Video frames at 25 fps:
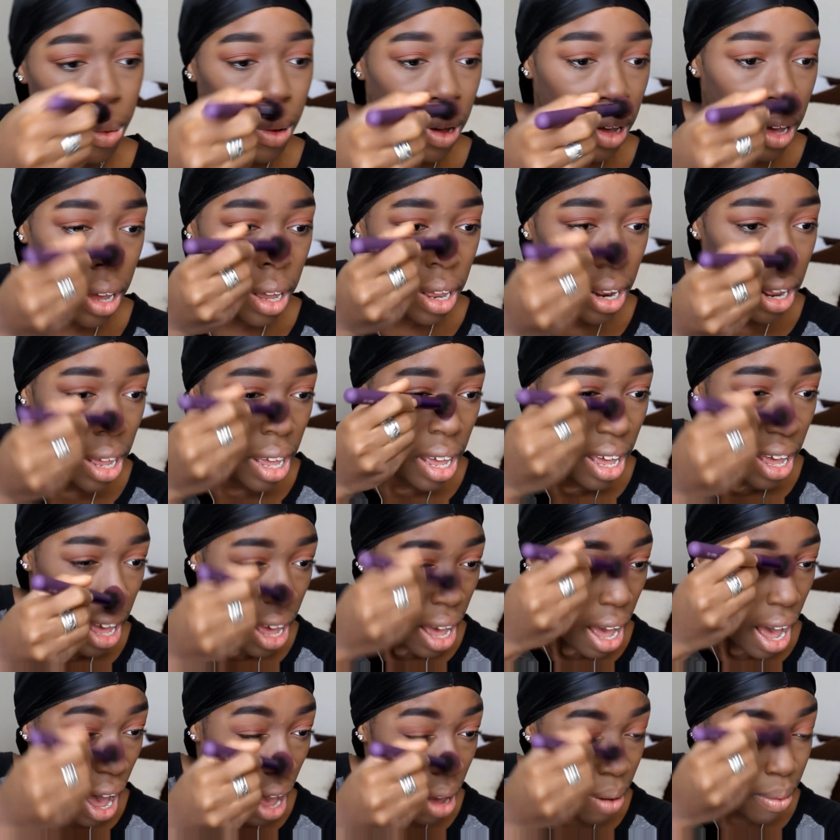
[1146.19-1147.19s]
But
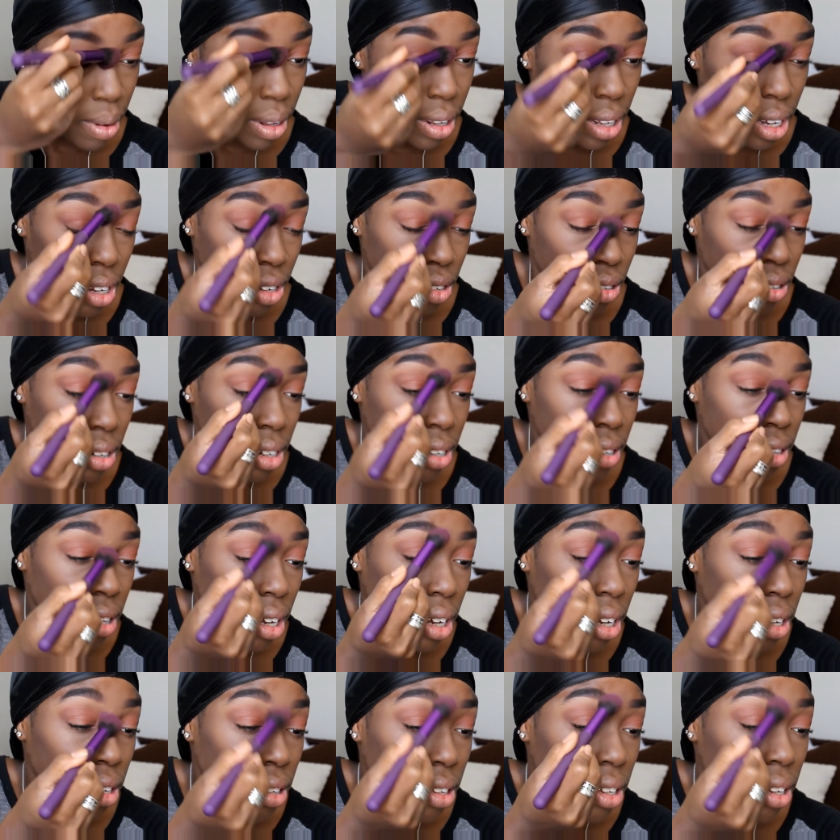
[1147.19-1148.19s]
I really enjoy his
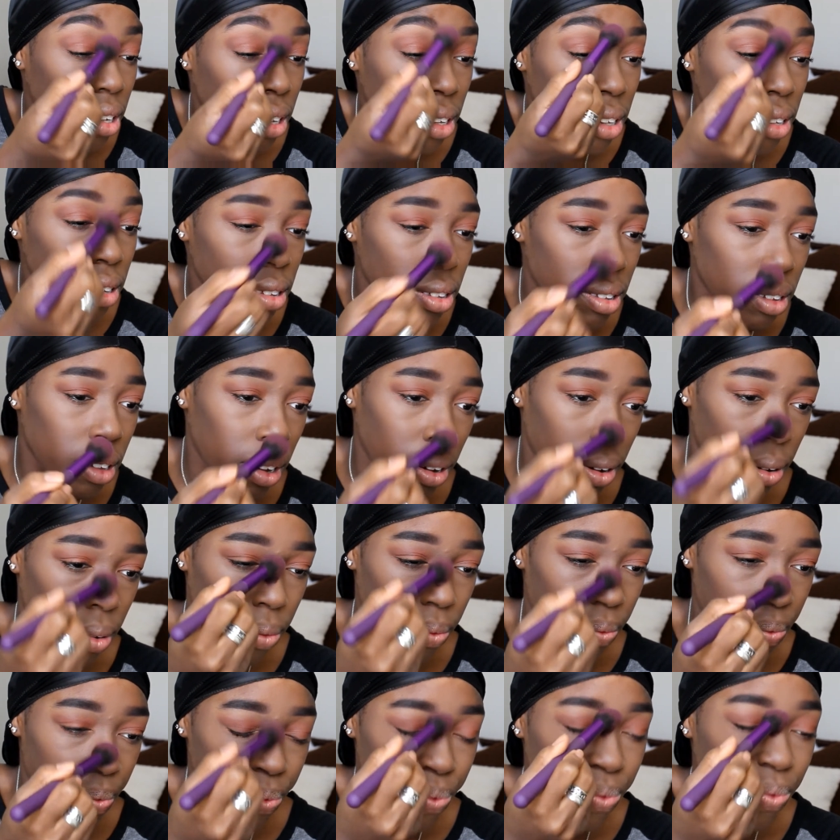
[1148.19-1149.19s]
content,
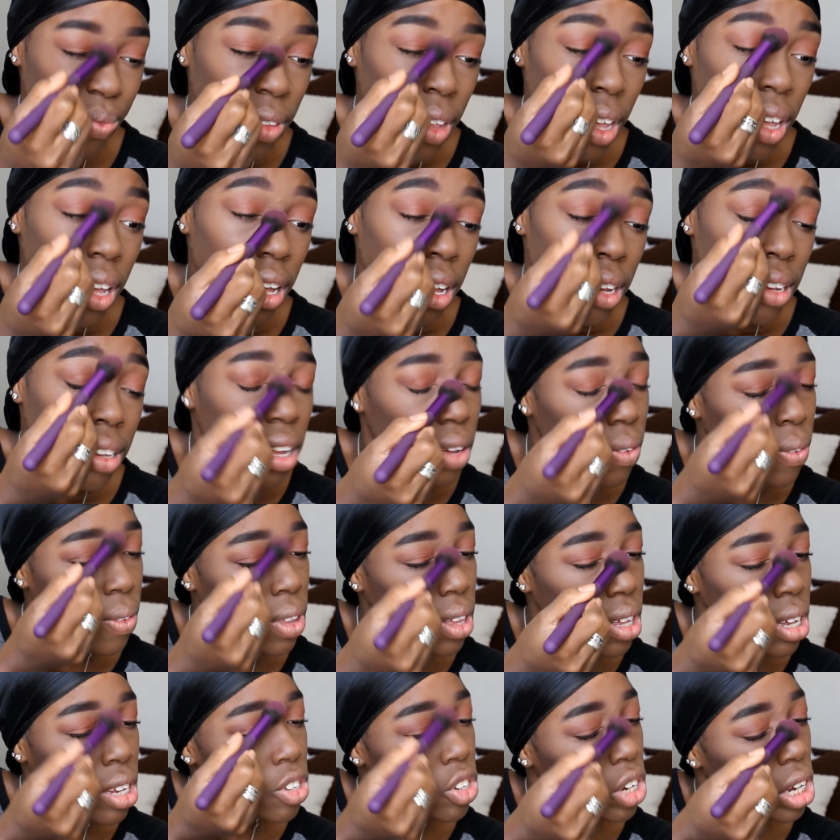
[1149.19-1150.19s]
so
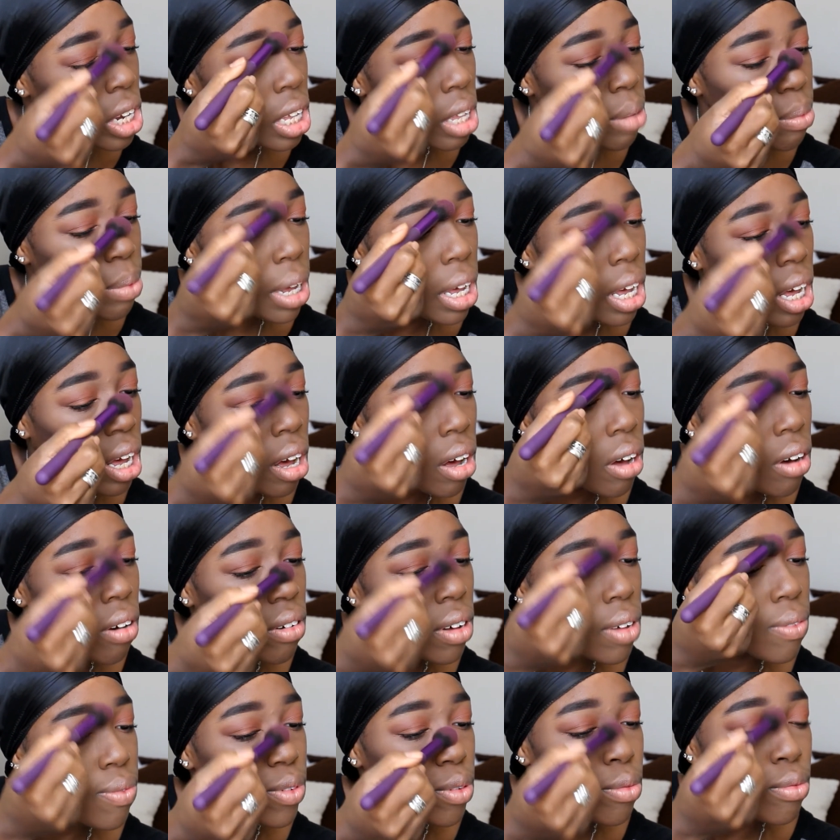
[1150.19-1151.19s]
definitely check him
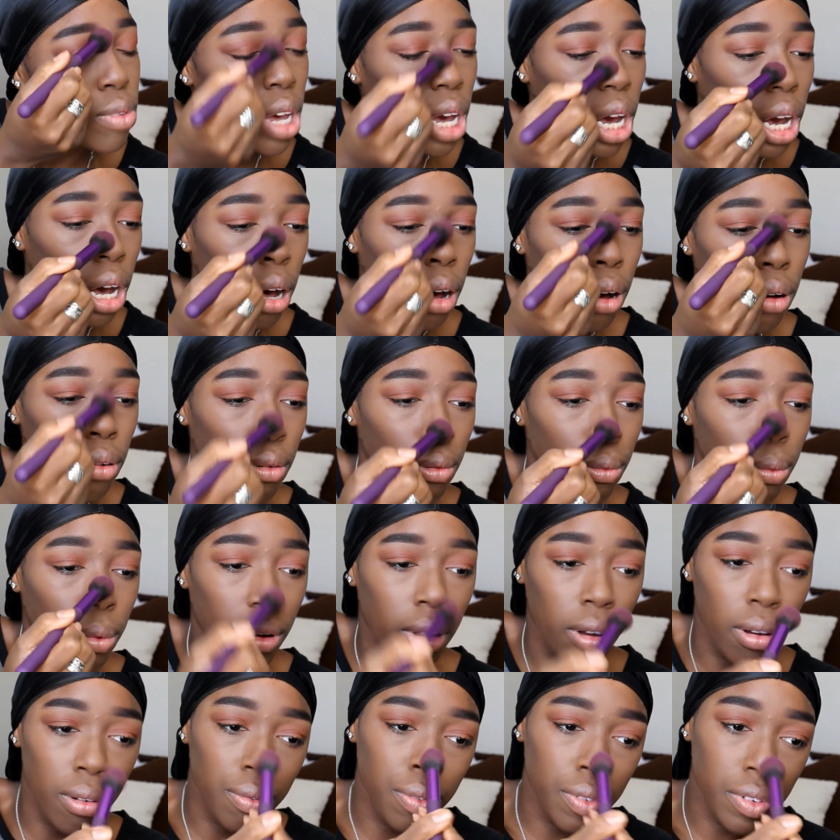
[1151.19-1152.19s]
out if you down or
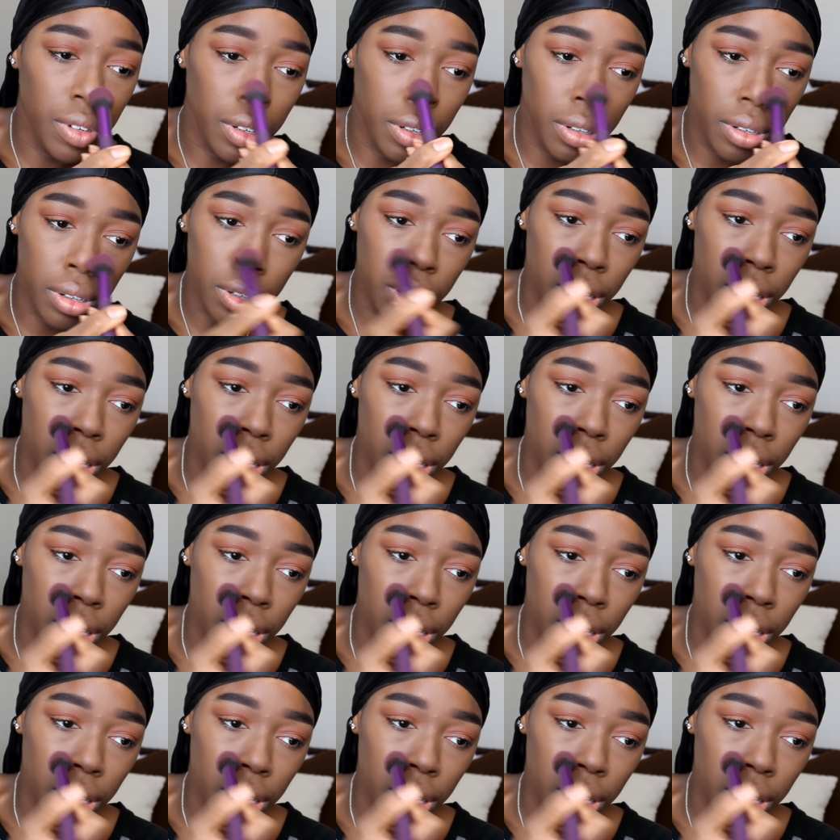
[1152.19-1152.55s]
whatever.